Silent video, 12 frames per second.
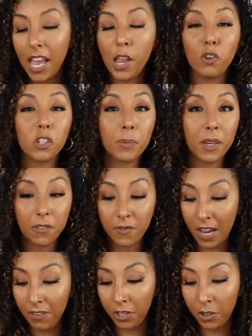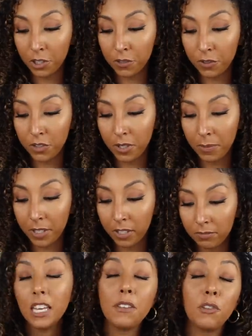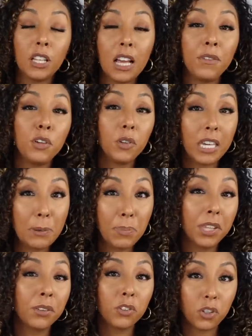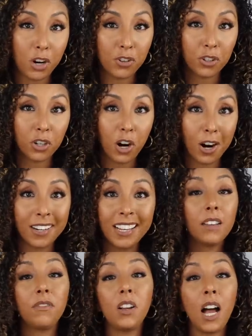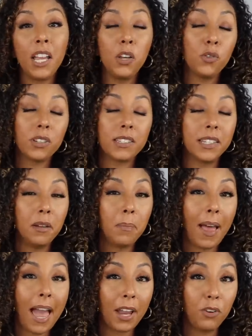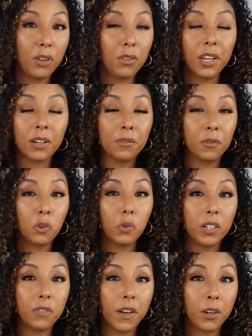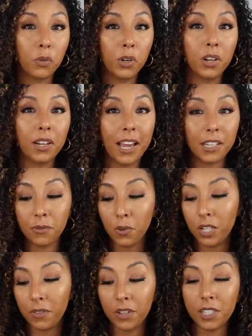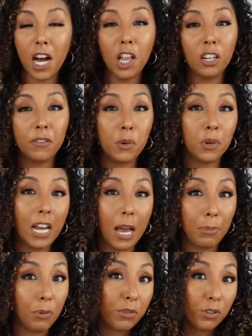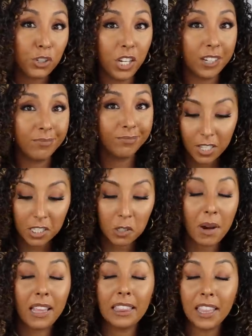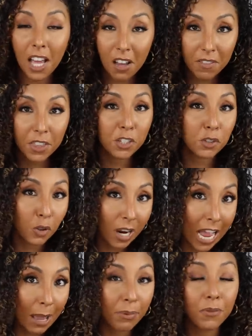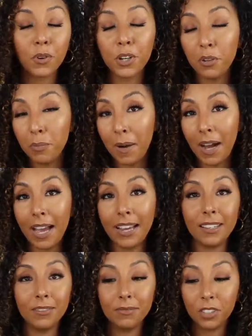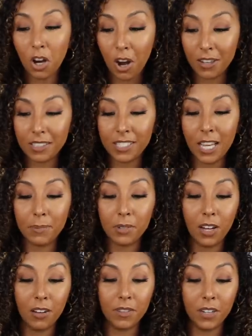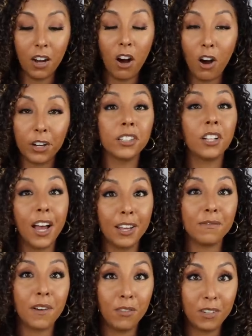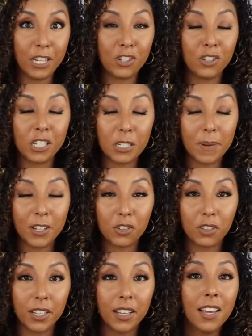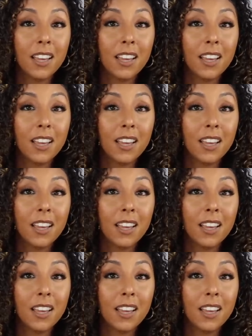and you just pay $5 for shipping. If you love it, you keep it, then they'll charge your card. If not, you just send it back and you either get a full refund or you can ask for a different color if you weren't happy with your shade. So I love the try before you buy concept of an online foundation especially.